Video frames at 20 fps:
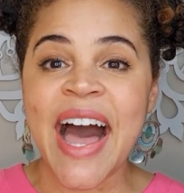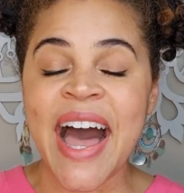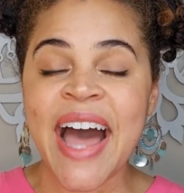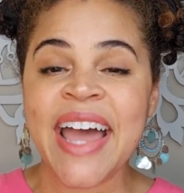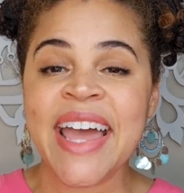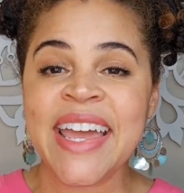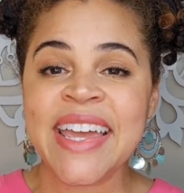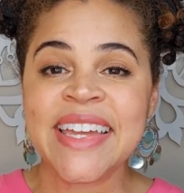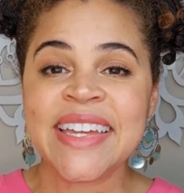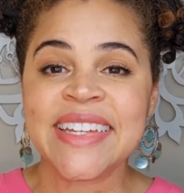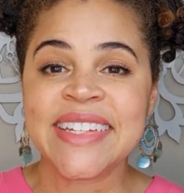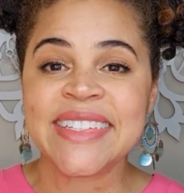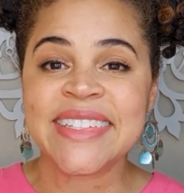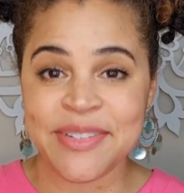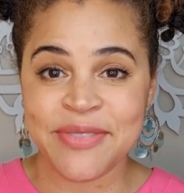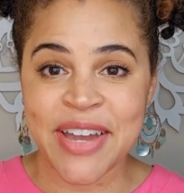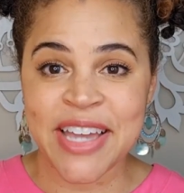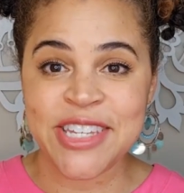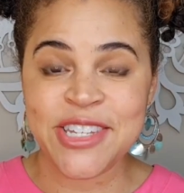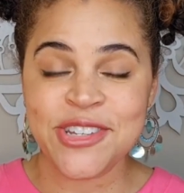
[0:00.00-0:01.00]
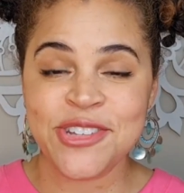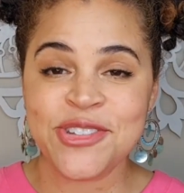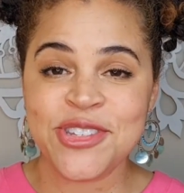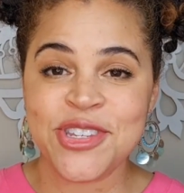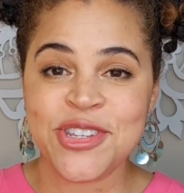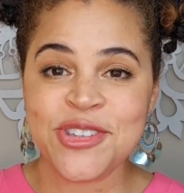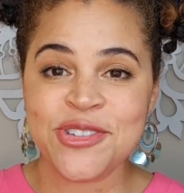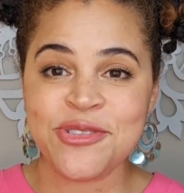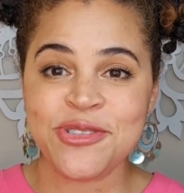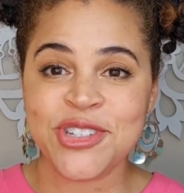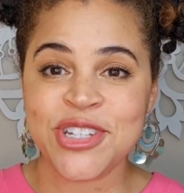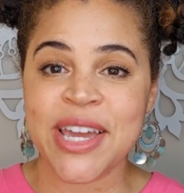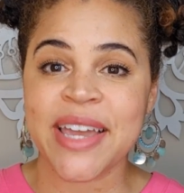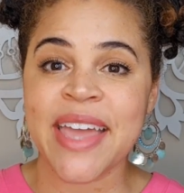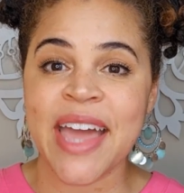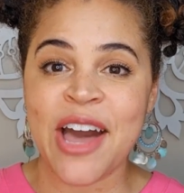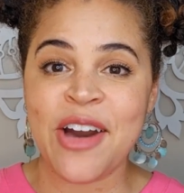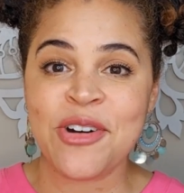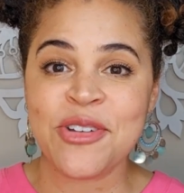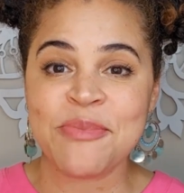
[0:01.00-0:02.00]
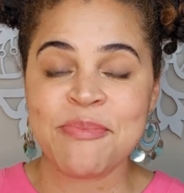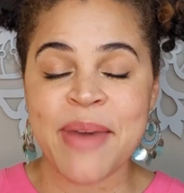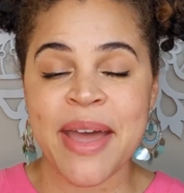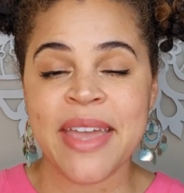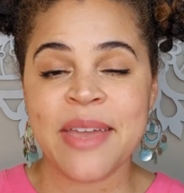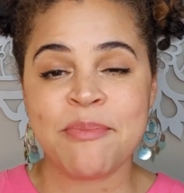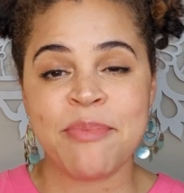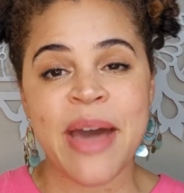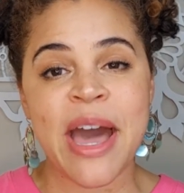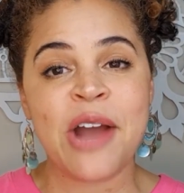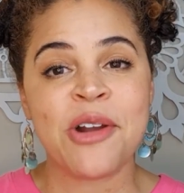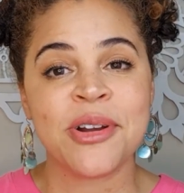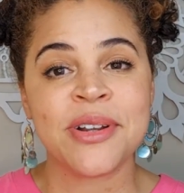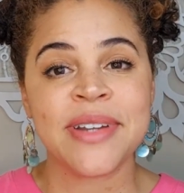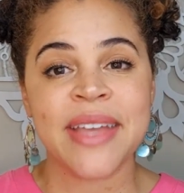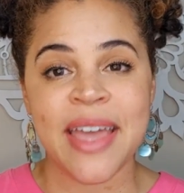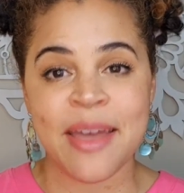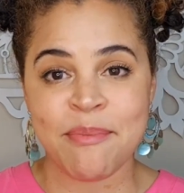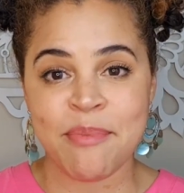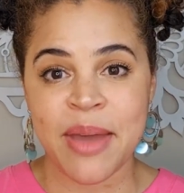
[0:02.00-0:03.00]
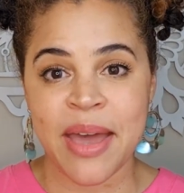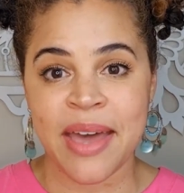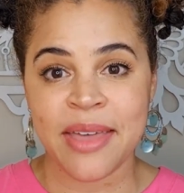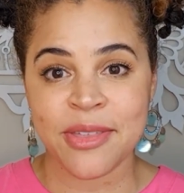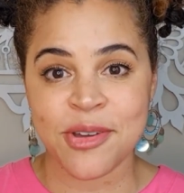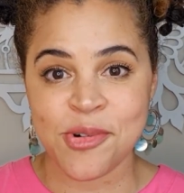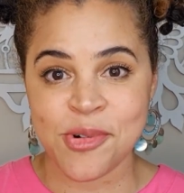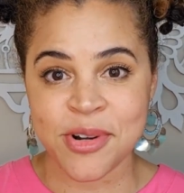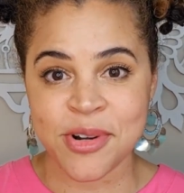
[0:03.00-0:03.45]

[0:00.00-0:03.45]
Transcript: I invite you to check out my Empowered Empath